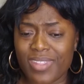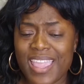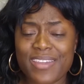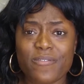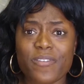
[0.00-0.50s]

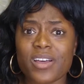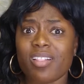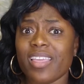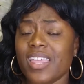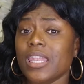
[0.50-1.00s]
and
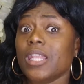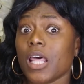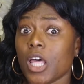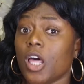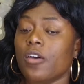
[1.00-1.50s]
fell in
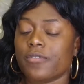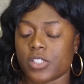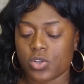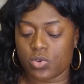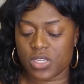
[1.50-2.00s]
love.
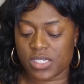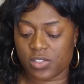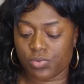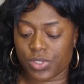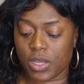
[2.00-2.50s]
So it
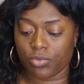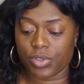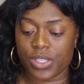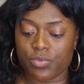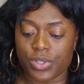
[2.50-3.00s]
is a
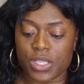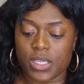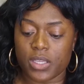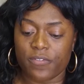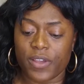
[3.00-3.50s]
really, really
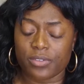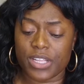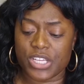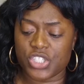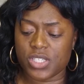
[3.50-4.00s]
good
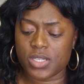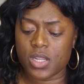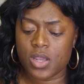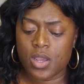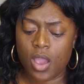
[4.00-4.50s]
foundation.
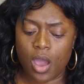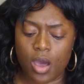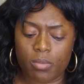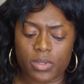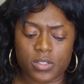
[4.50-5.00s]

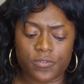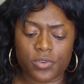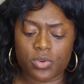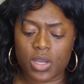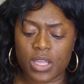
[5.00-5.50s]
It's
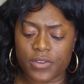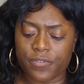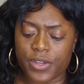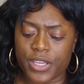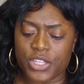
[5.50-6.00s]
full
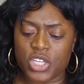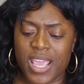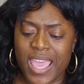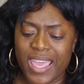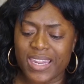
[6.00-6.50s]
coverage
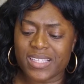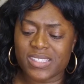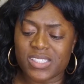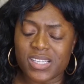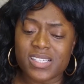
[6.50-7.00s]
and
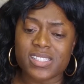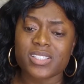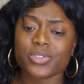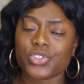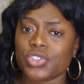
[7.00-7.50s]
it does
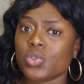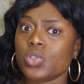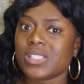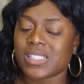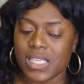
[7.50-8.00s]
still show
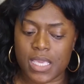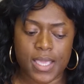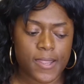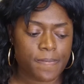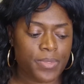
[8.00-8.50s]
the
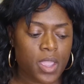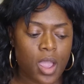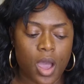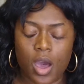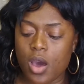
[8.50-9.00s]
skin.
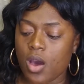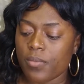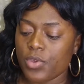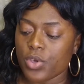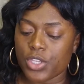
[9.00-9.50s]

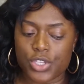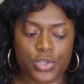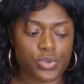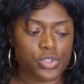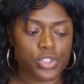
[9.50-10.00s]
You can
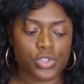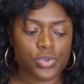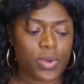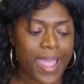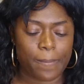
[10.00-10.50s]
use
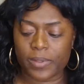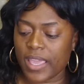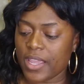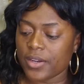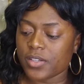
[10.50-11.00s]
two
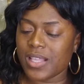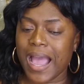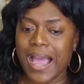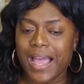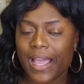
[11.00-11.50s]
applicators.
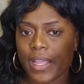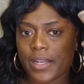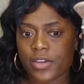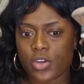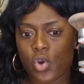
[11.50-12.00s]

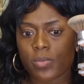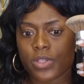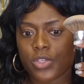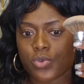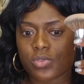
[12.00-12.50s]
I
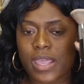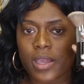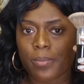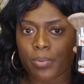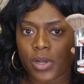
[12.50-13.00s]
normally use
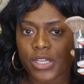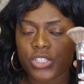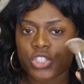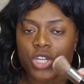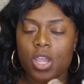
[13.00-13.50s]
like a
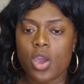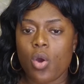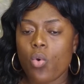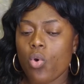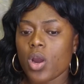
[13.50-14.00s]
brush
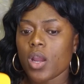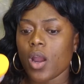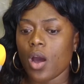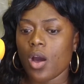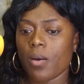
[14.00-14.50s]

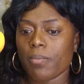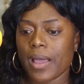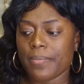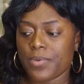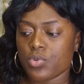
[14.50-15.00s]
or
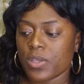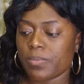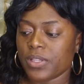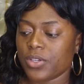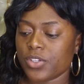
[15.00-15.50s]
my beauty
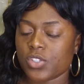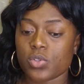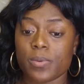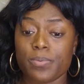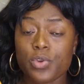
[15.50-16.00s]
blender.
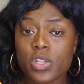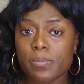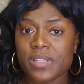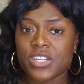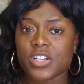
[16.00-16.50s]
So the beauty
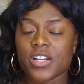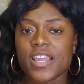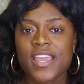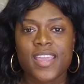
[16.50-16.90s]
blender